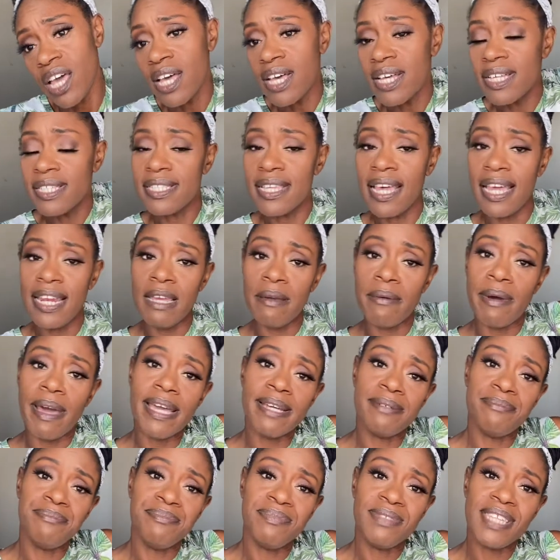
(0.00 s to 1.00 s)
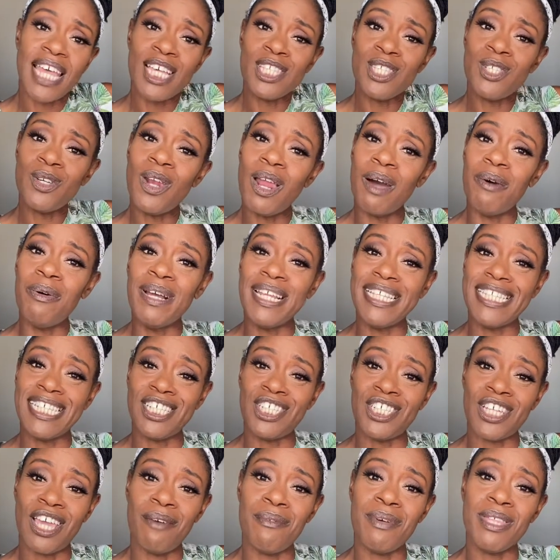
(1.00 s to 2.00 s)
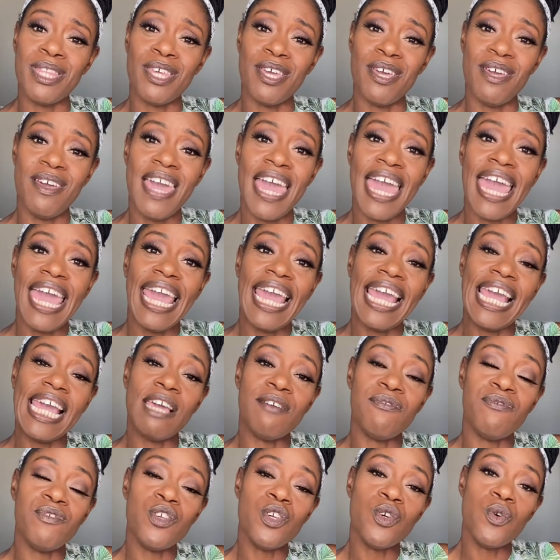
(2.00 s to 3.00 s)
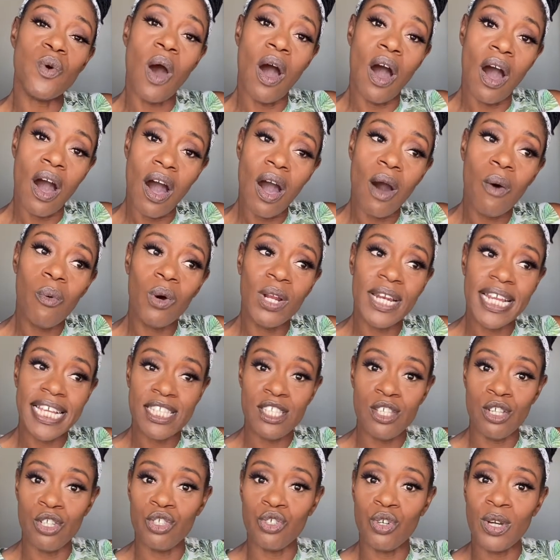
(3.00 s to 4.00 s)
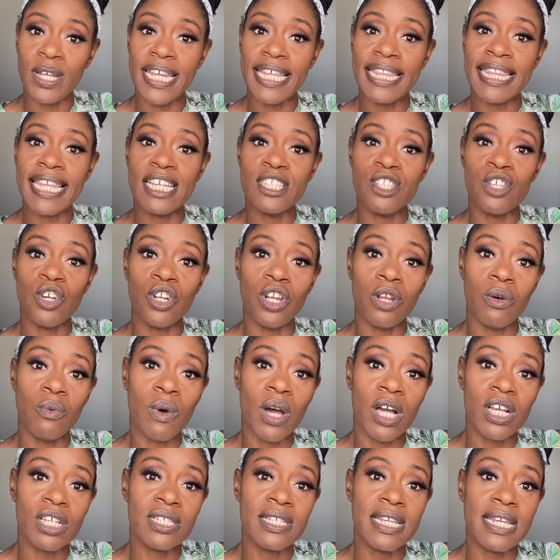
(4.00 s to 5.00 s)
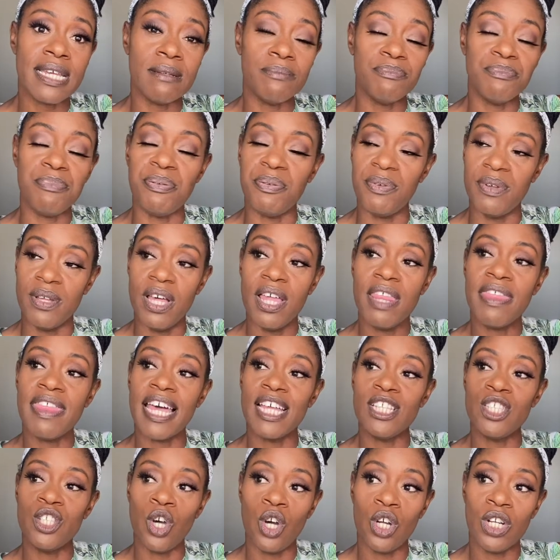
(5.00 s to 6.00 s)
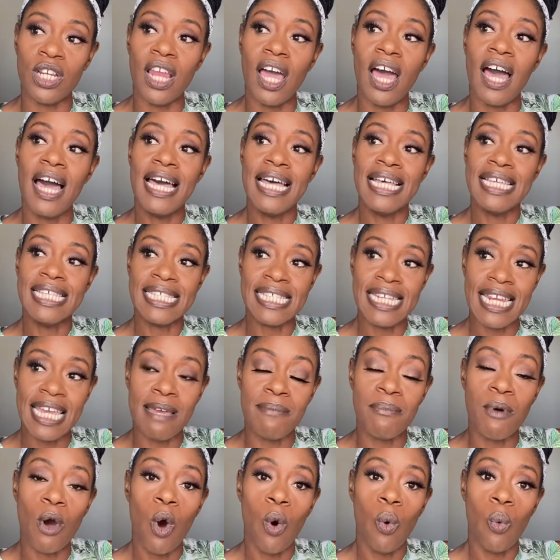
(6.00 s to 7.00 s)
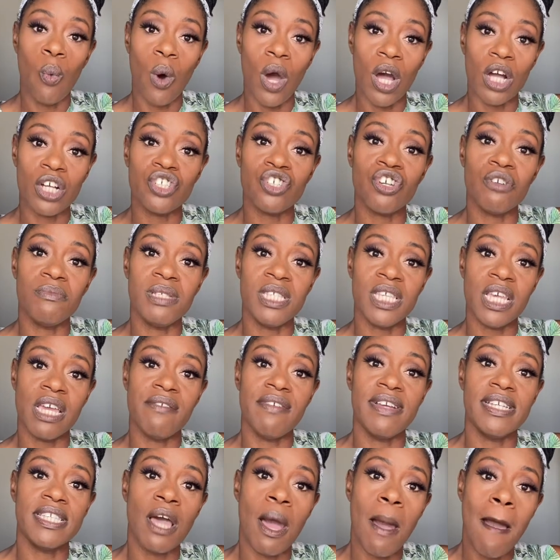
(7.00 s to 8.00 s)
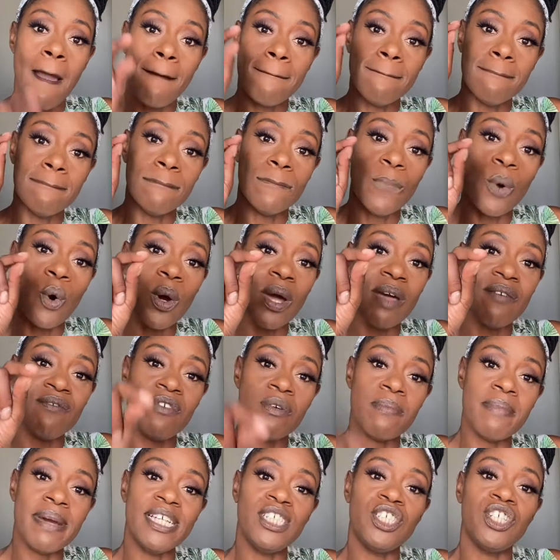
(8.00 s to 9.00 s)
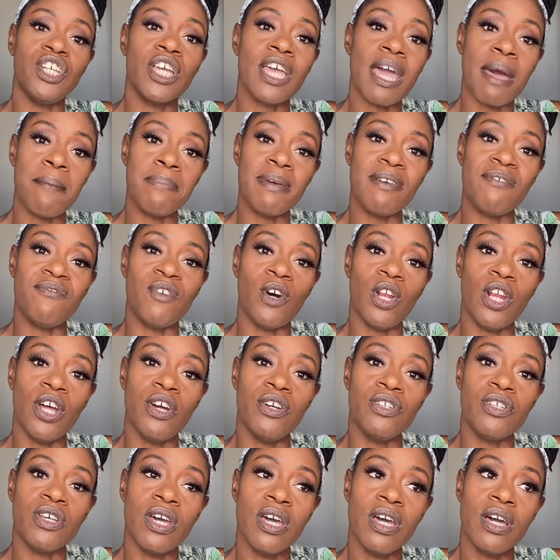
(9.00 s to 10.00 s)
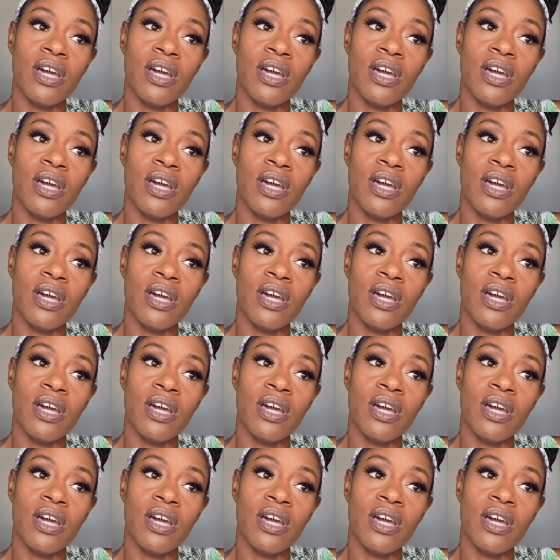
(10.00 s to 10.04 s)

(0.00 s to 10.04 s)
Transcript: So anyway, that's what I wanted to share with you. If you are wanting to join in that toddler sleep workshop series, more information can be found